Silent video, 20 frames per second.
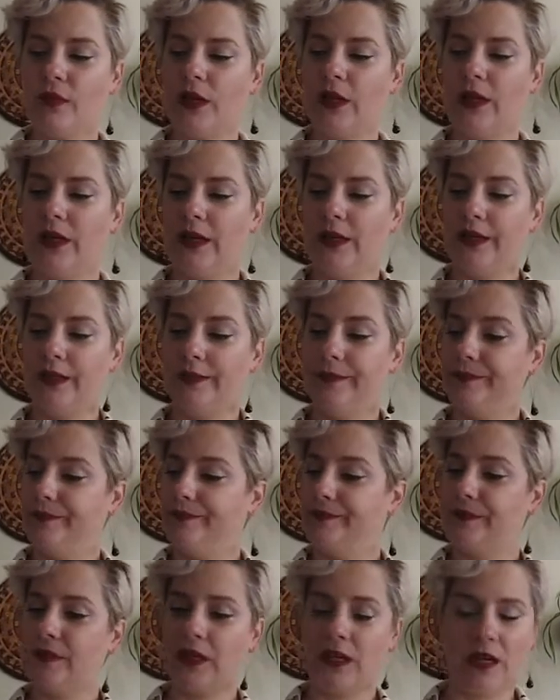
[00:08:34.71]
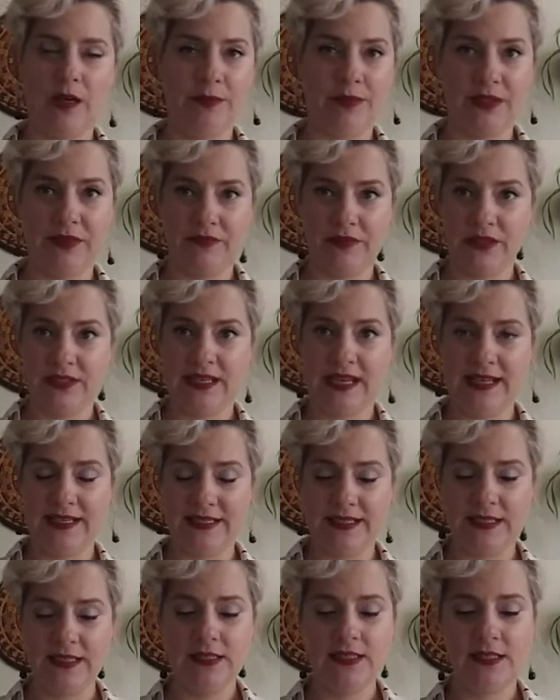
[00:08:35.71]
um, a couple different
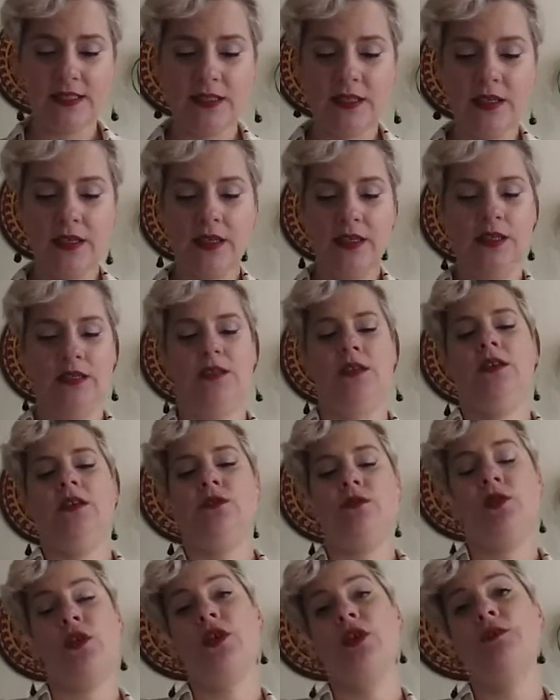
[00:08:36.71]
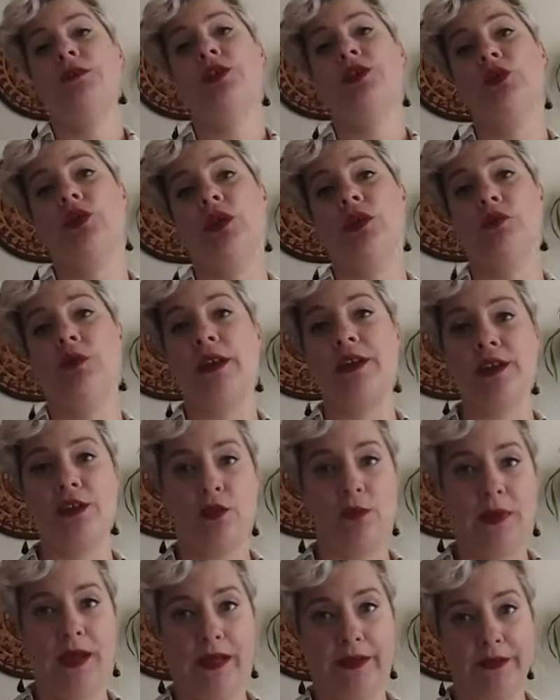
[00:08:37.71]
sizes. We're going to be doing
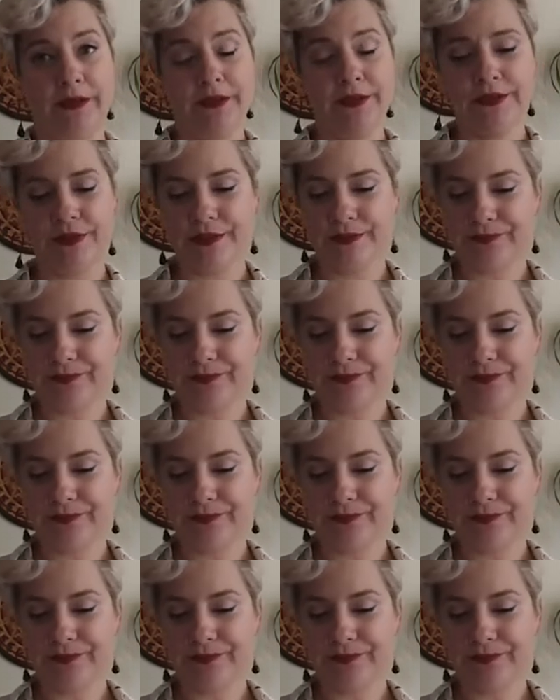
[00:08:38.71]
radial patterns.